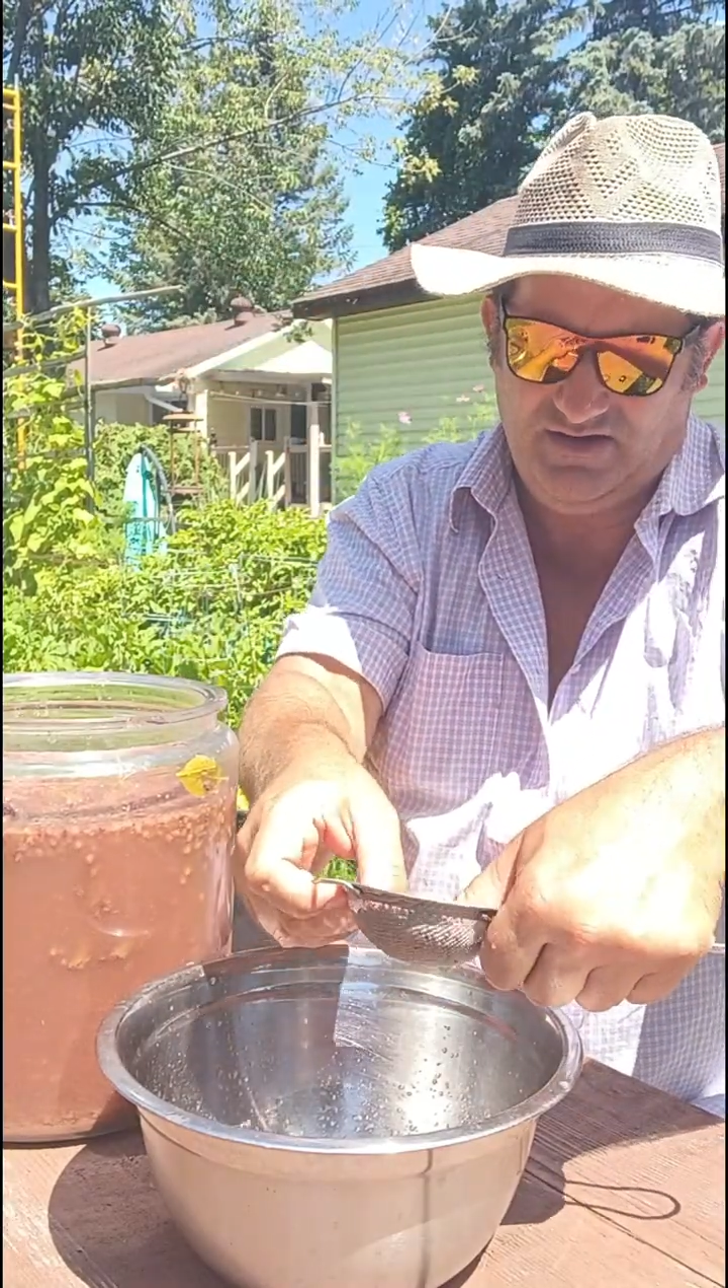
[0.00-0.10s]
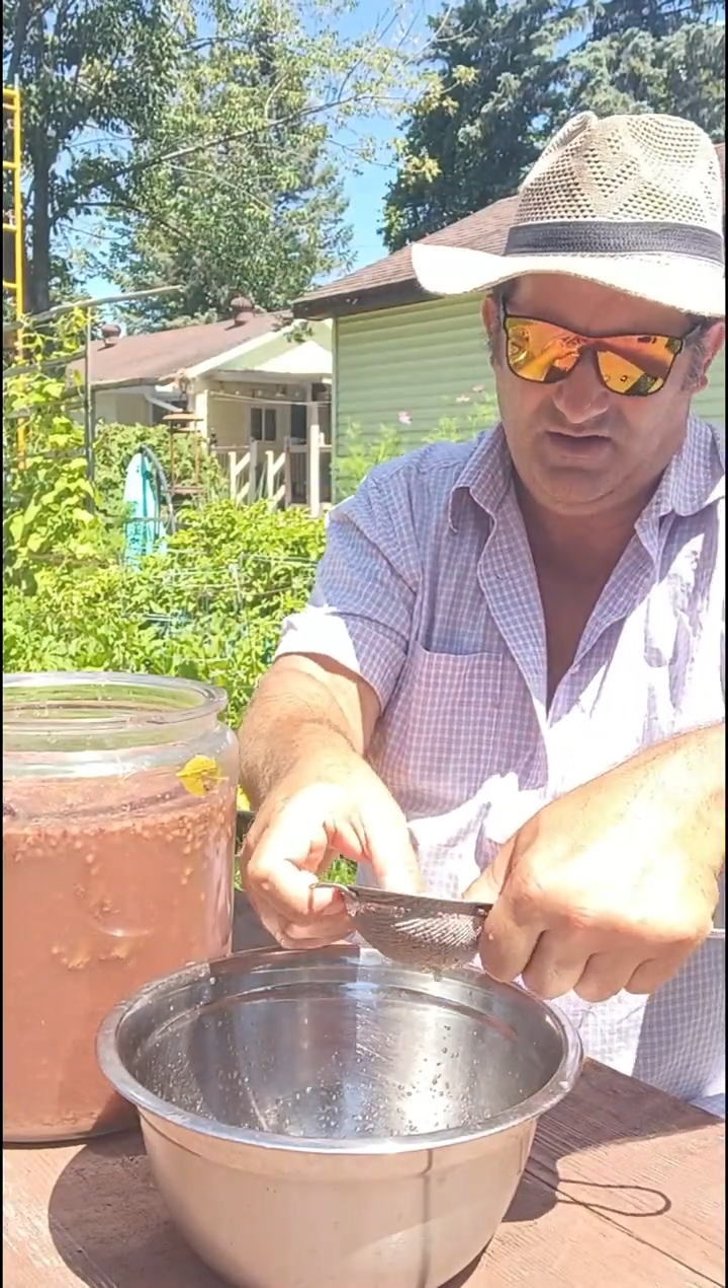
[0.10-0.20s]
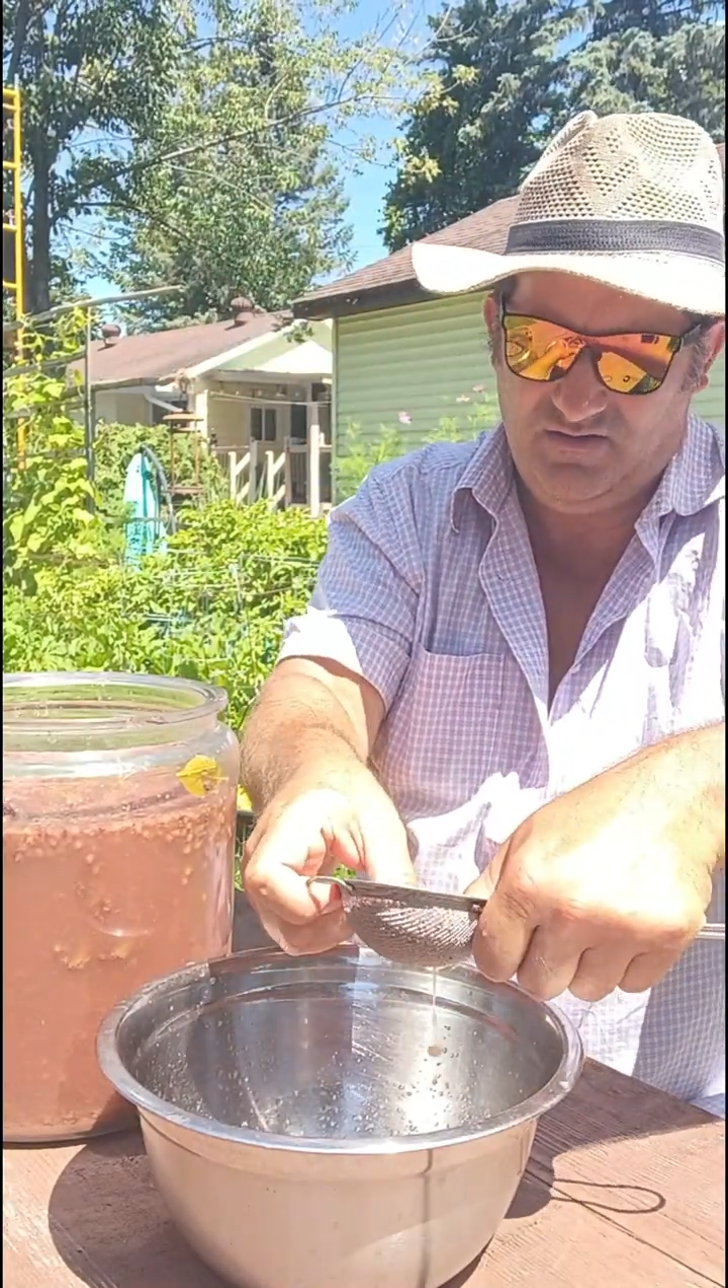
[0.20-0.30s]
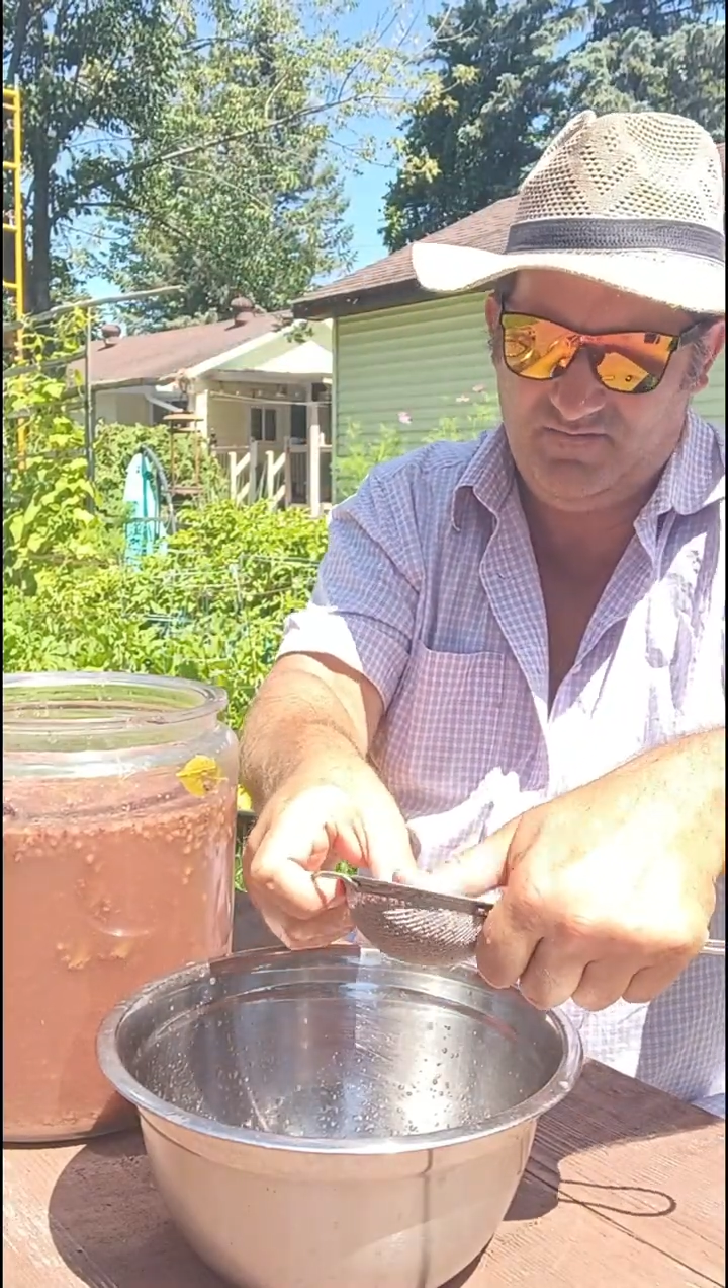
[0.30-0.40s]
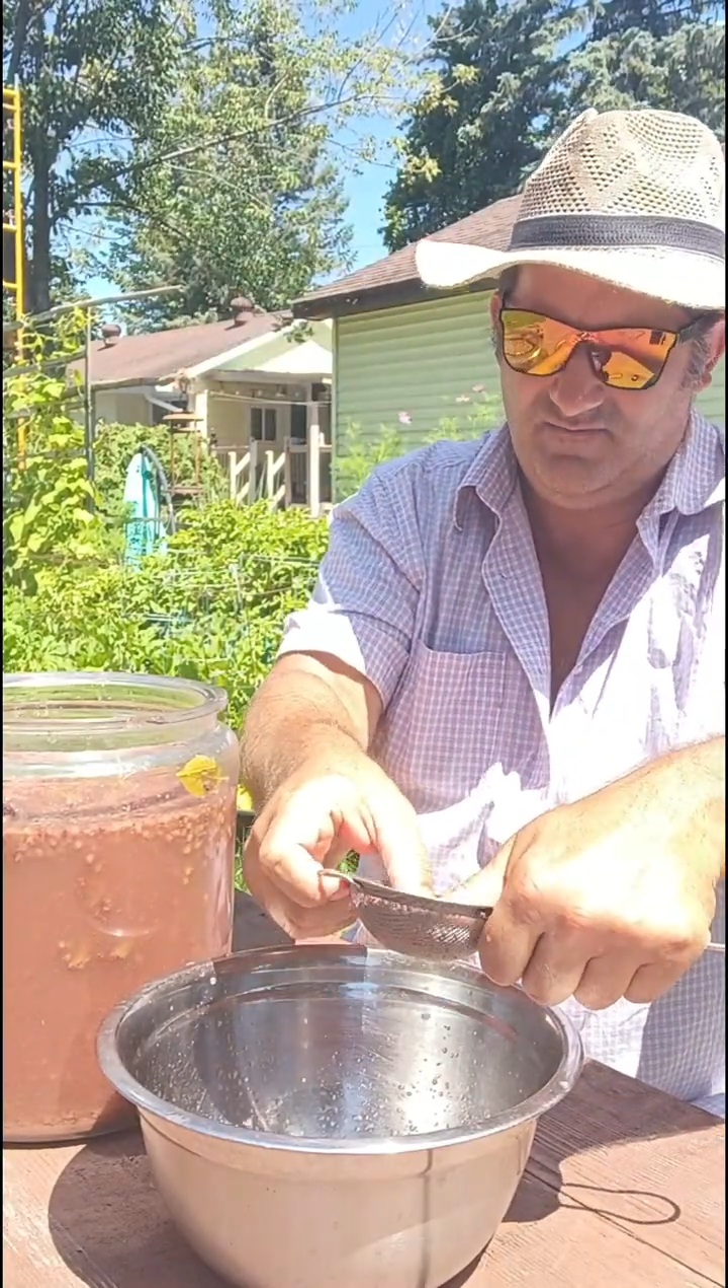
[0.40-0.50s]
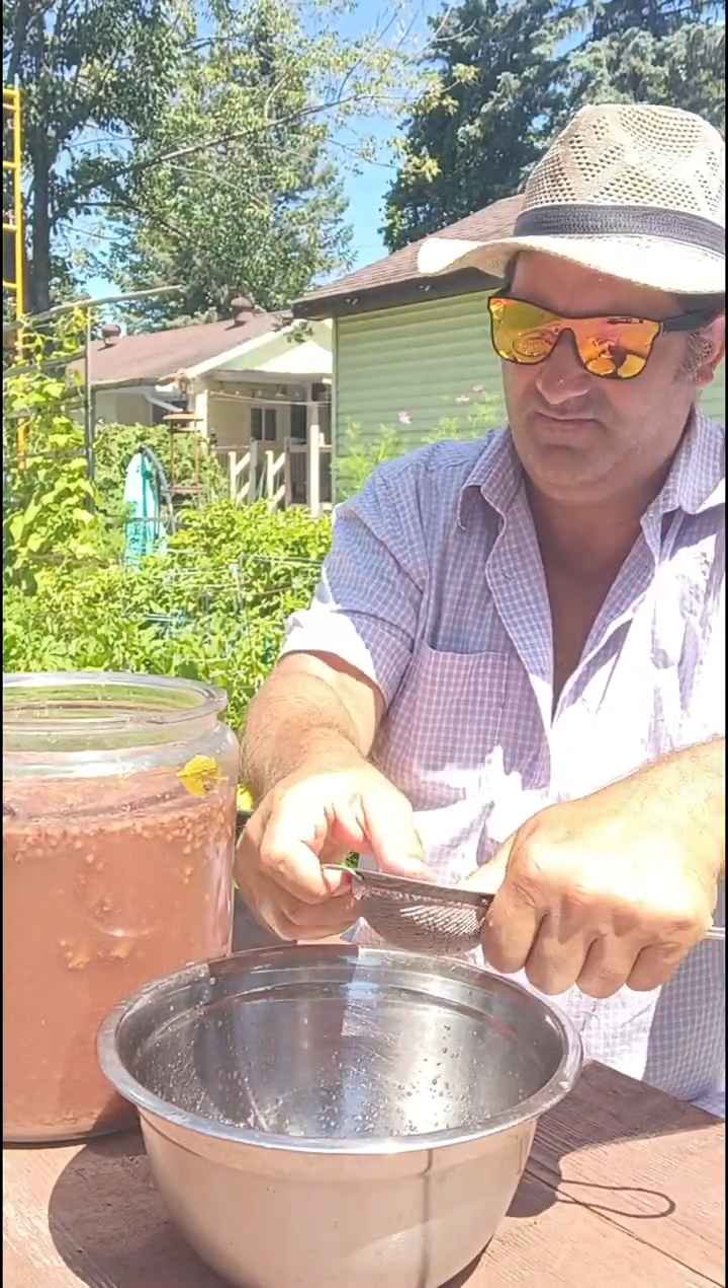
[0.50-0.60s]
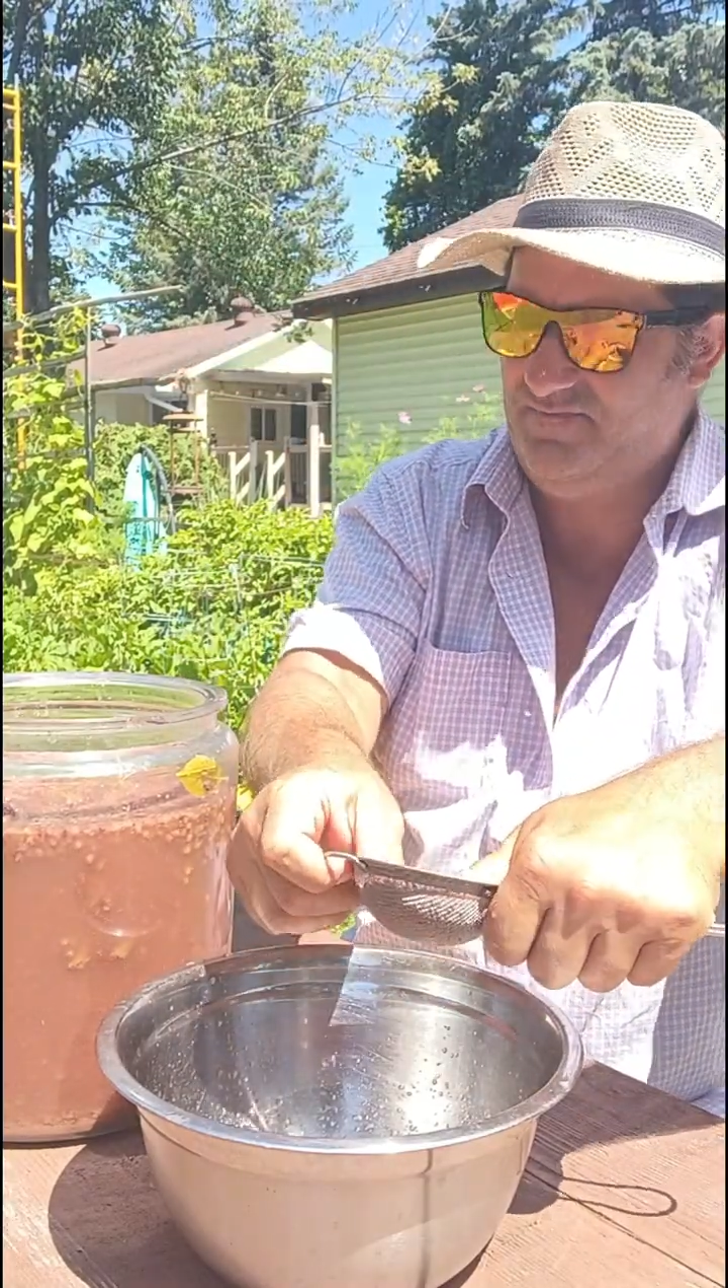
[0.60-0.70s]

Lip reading: don't.